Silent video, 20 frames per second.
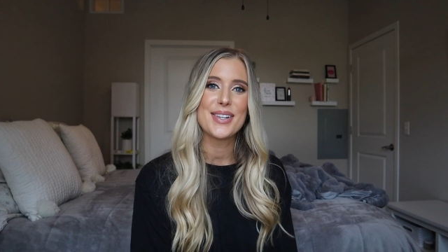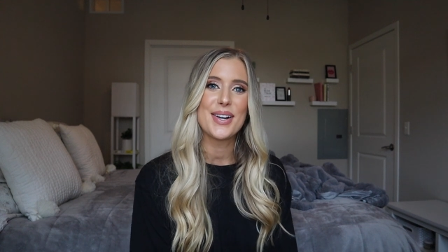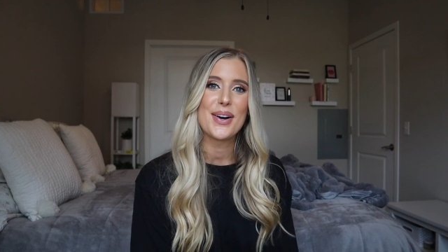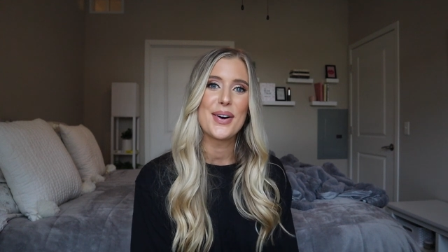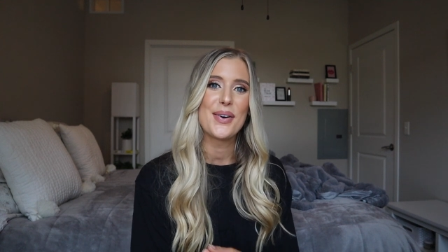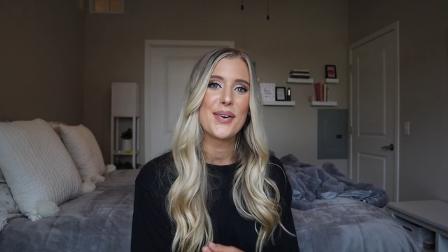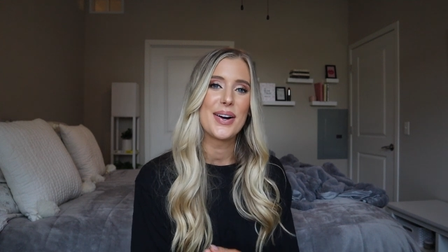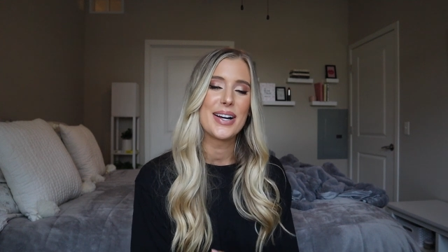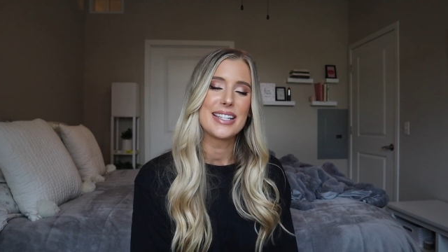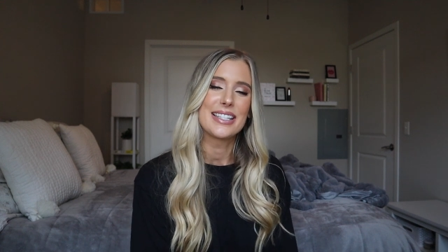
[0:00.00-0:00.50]

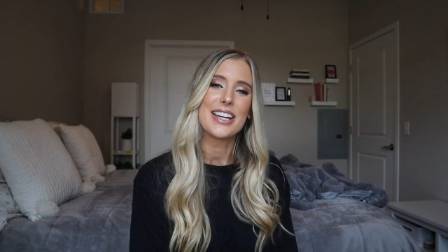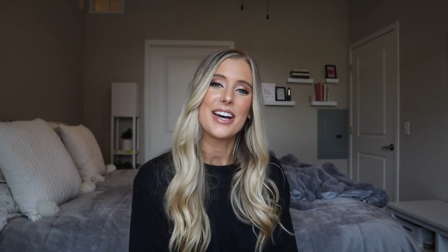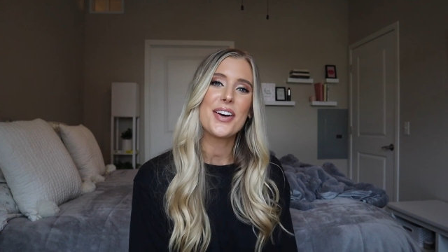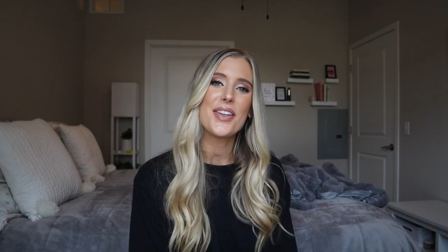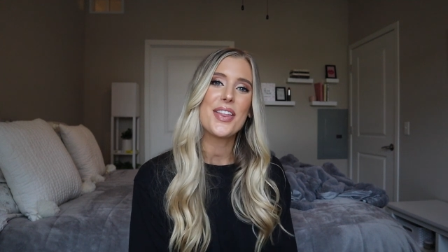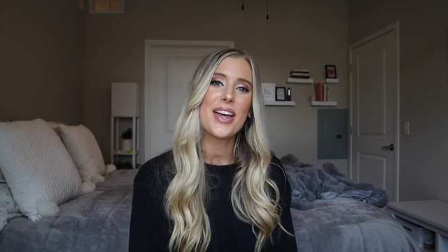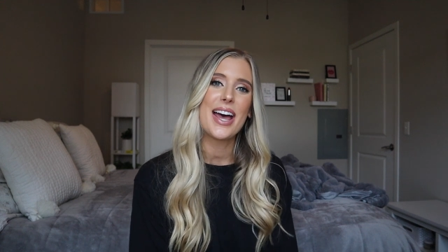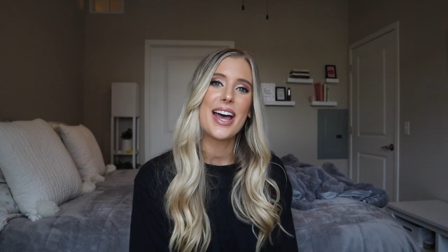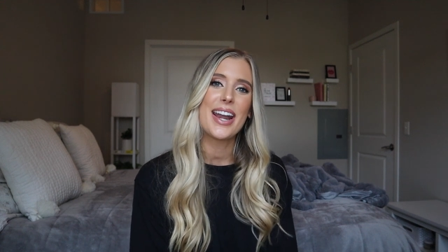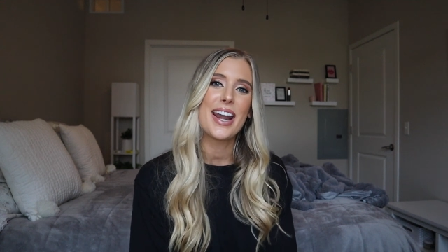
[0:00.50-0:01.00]
so
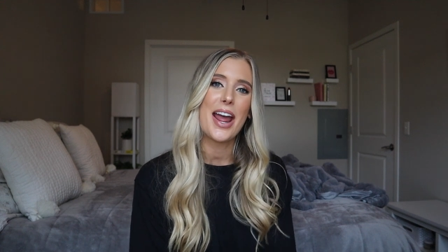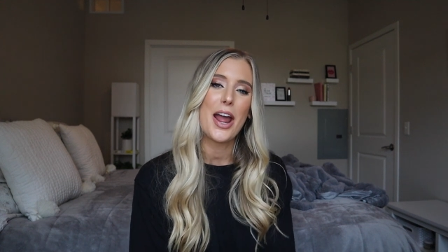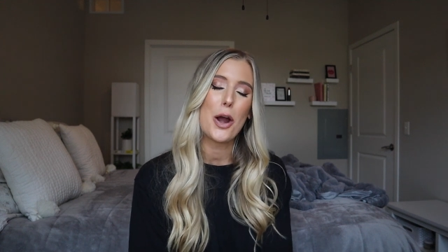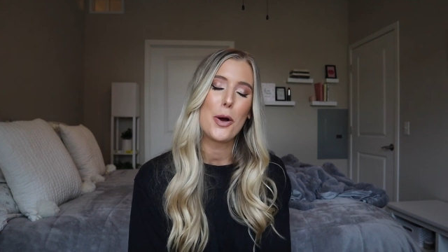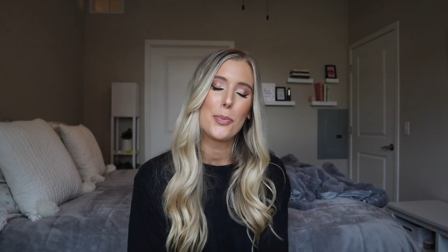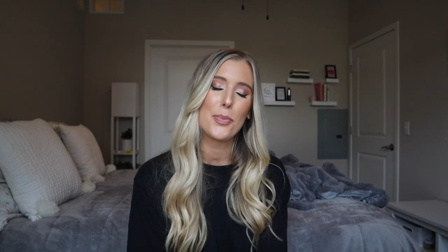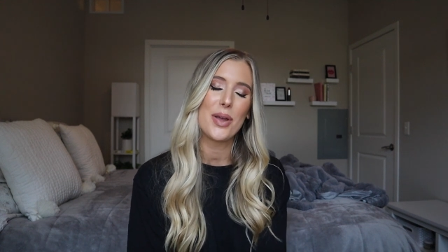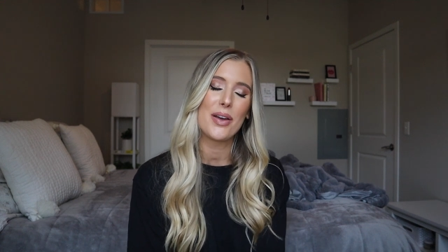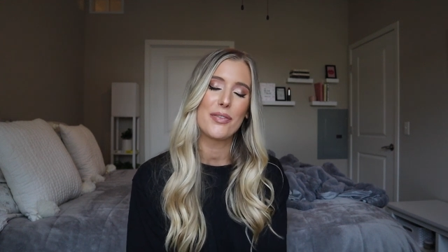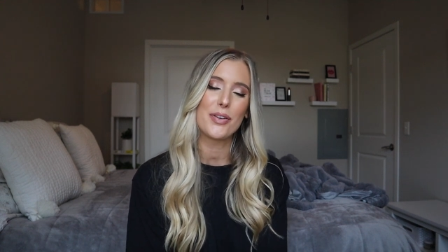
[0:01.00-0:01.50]
until then, I
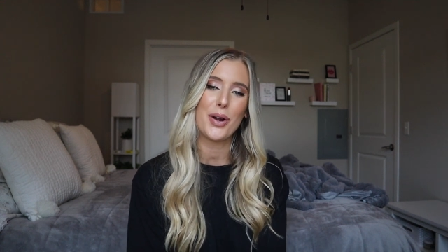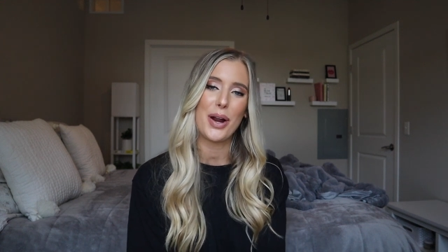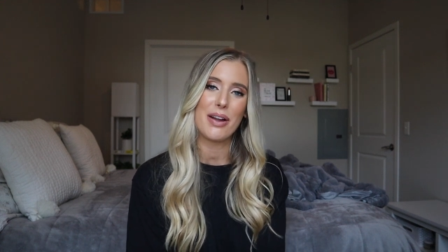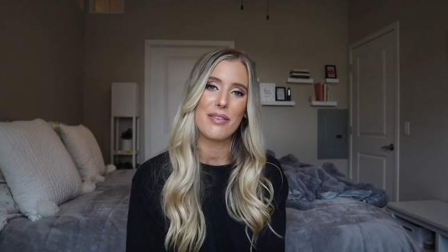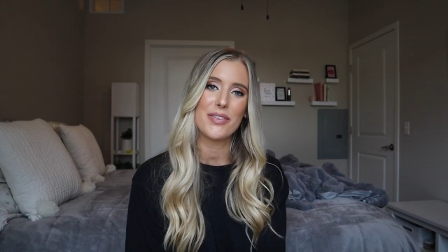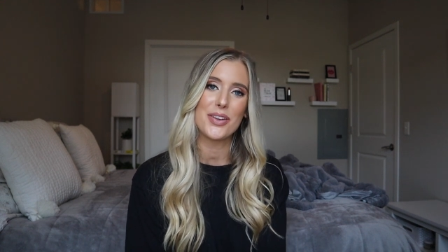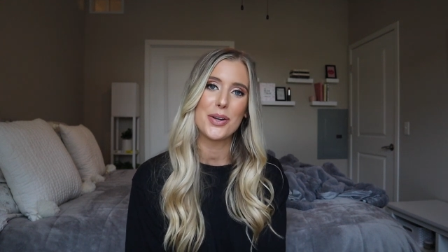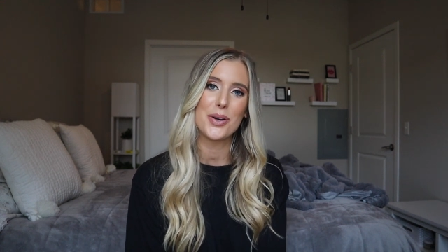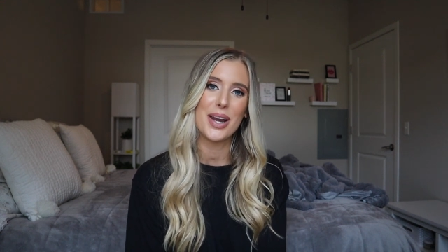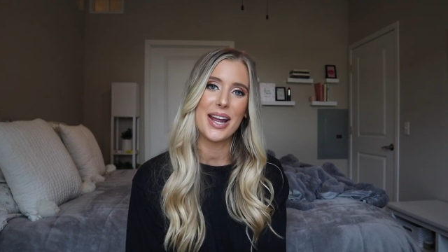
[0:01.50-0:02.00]
hope you have a
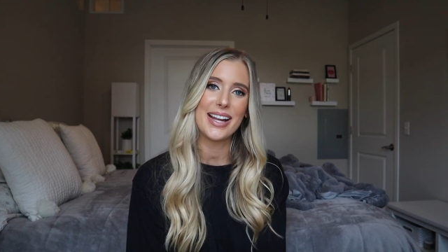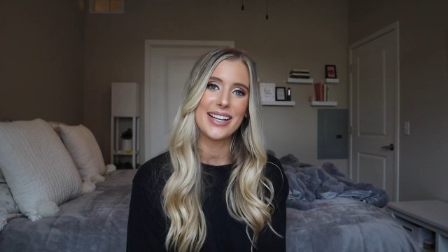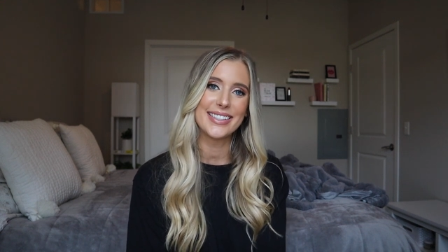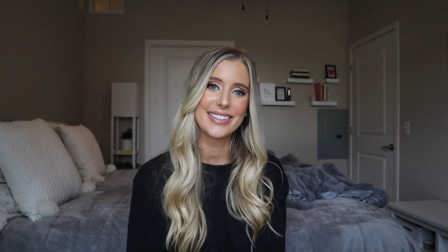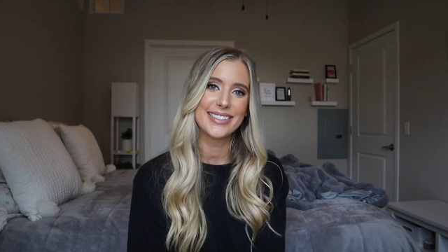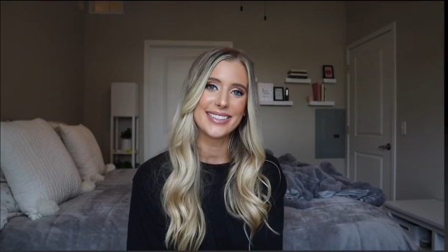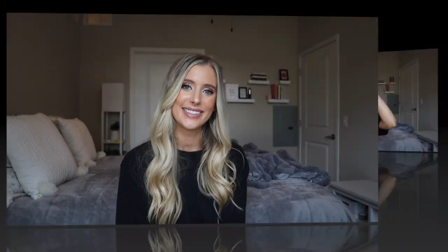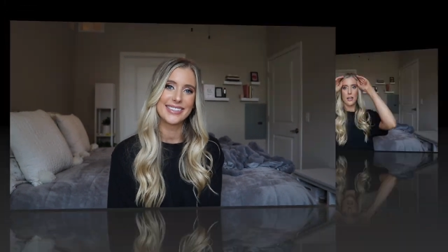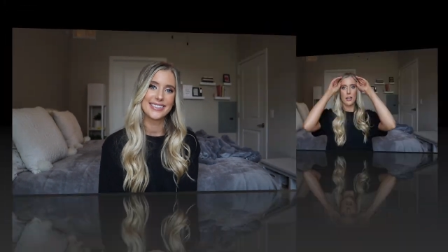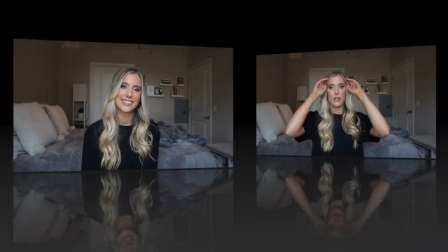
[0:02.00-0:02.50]
great few
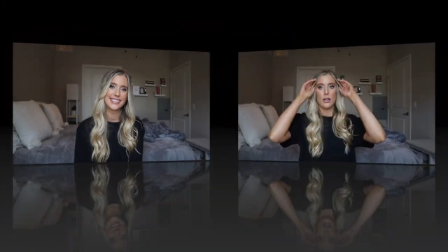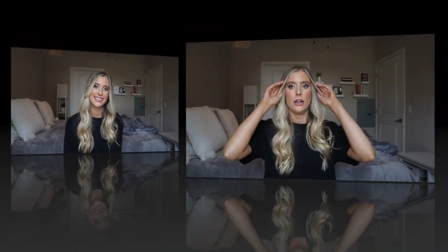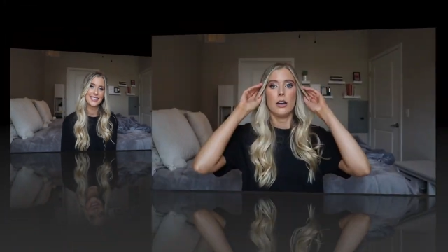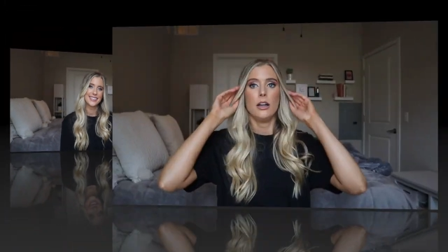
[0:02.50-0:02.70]
days.